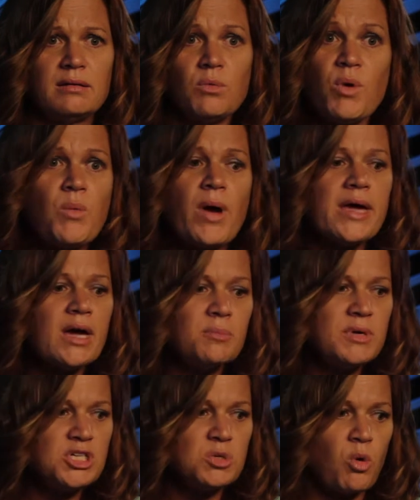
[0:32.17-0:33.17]
We wake
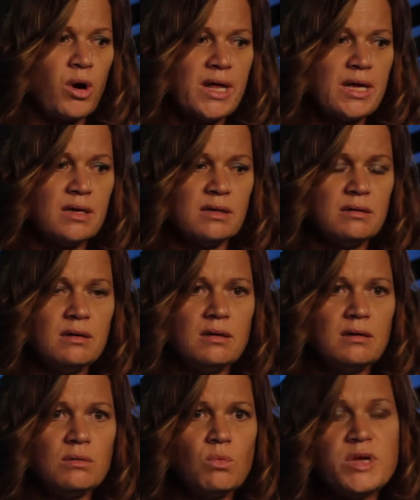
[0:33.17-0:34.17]
up each morning and
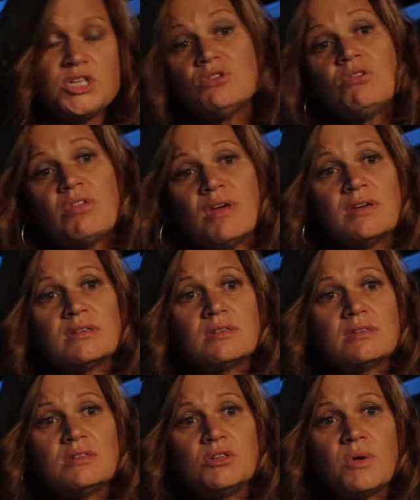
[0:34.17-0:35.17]
we do
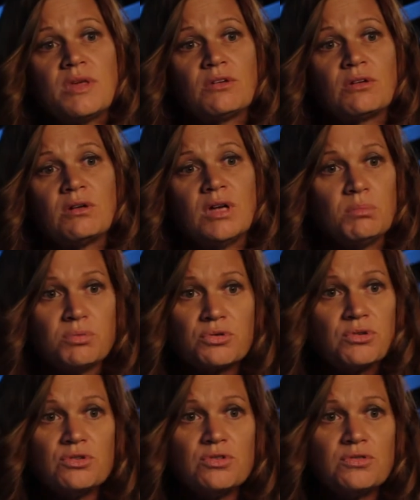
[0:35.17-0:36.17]
things to either
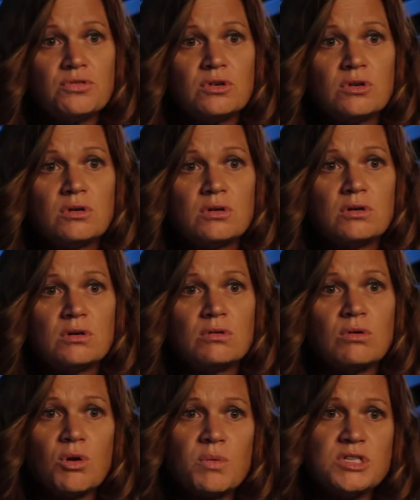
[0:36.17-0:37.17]
improve
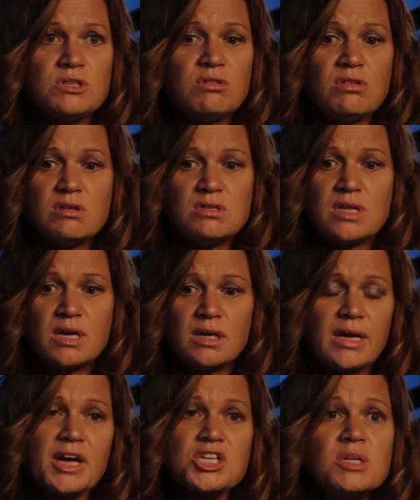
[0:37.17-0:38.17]
or we do things that
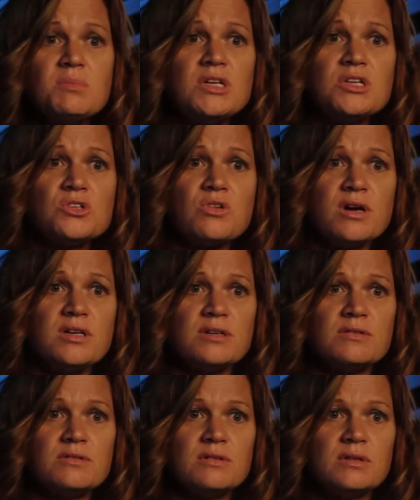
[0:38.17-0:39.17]
can actually be
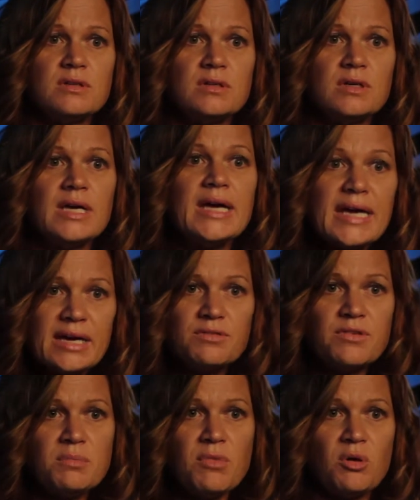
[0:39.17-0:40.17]
destructive.
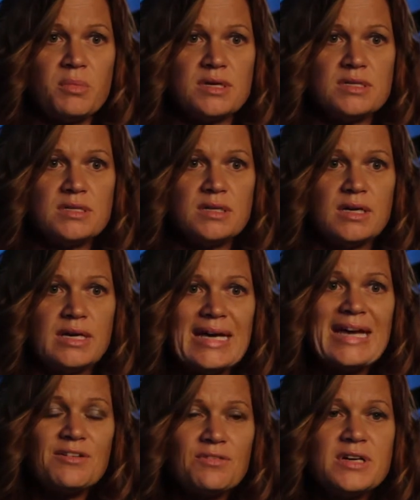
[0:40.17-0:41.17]
Every moment,
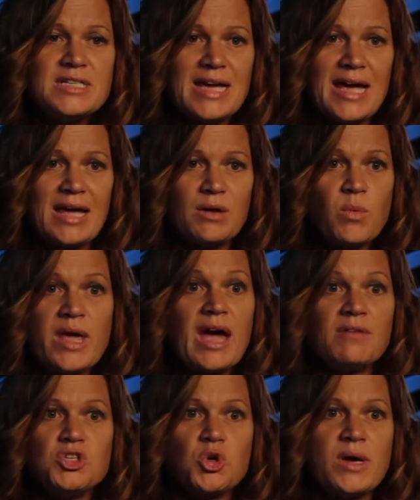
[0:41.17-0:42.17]
every day, we
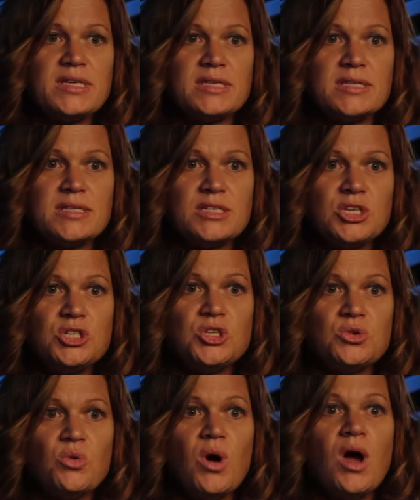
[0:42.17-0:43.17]
have choices to
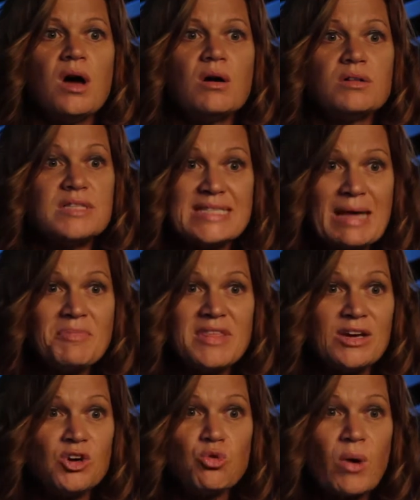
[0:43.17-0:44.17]
do
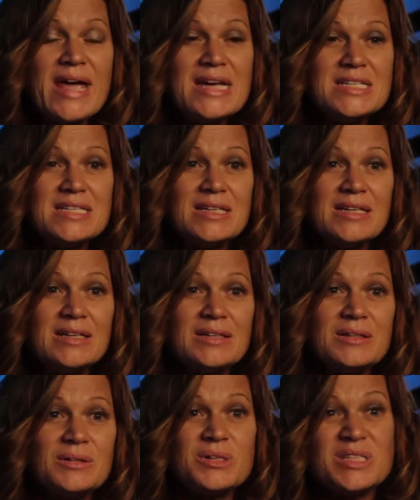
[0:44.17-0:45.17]
something great
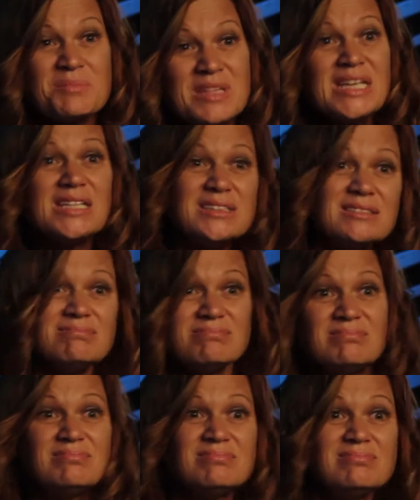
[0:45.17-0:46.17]
or something
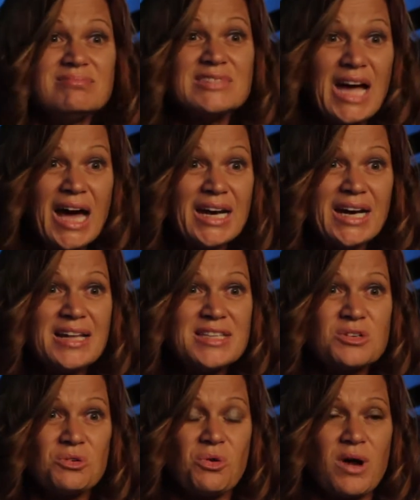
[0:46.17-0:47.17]
kind of not
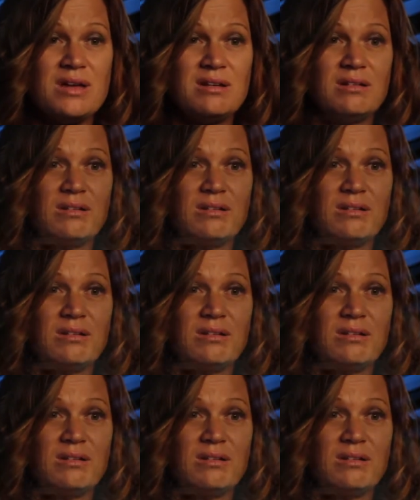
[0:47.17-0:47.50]
so great.